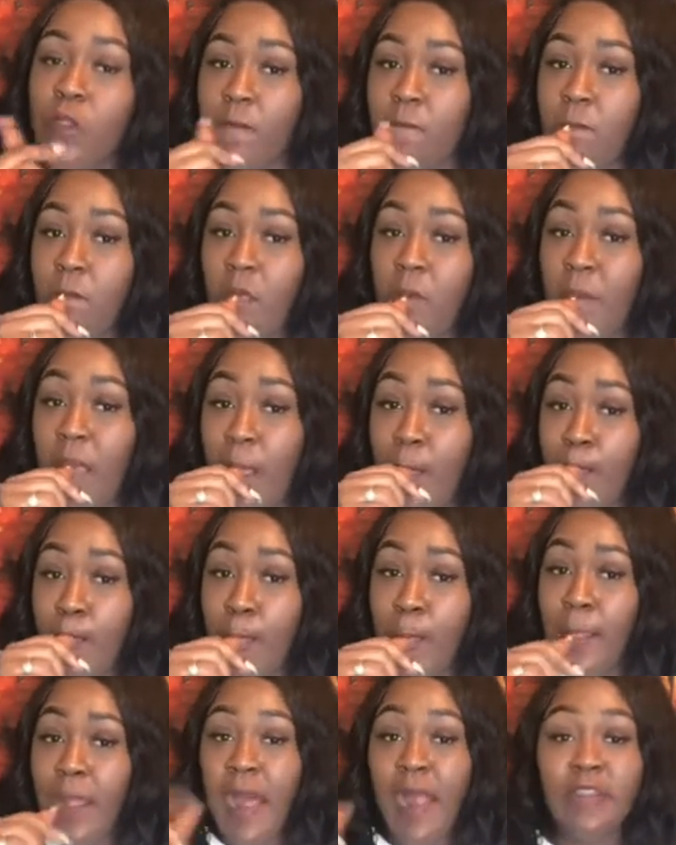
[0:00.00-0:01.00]
But mainly,
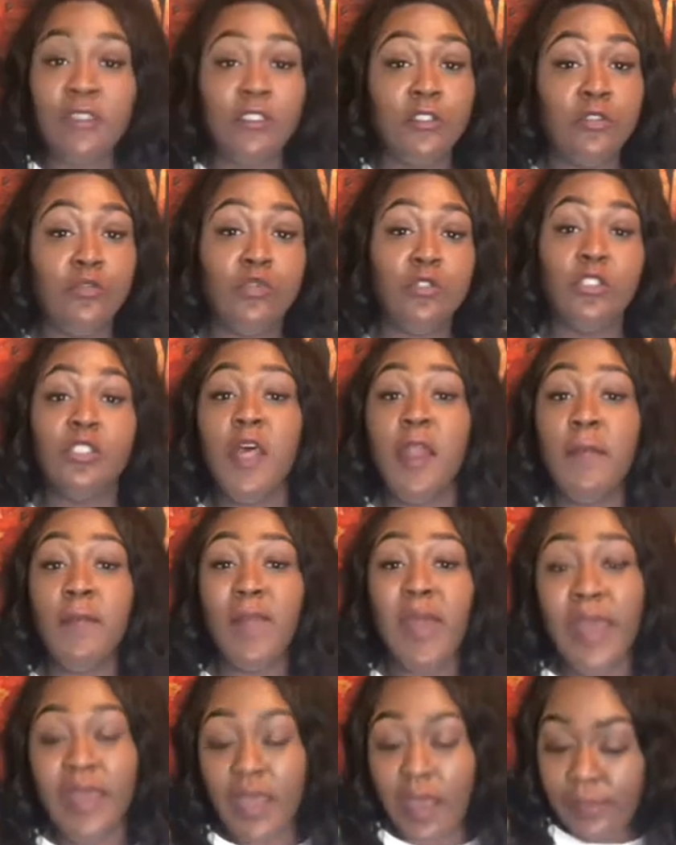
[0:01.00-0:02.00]
I know who you try to
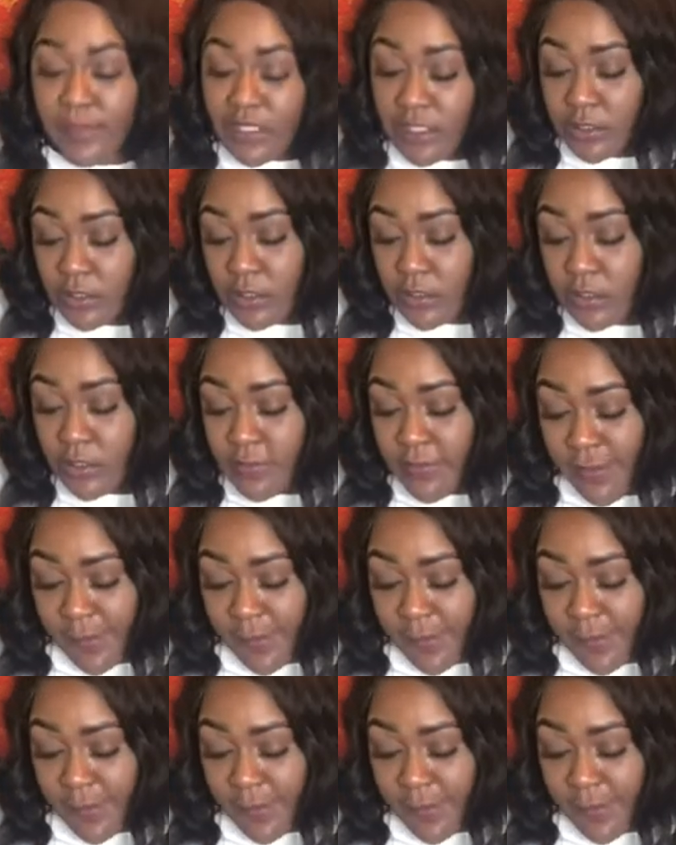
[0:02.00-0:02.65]
mind your business.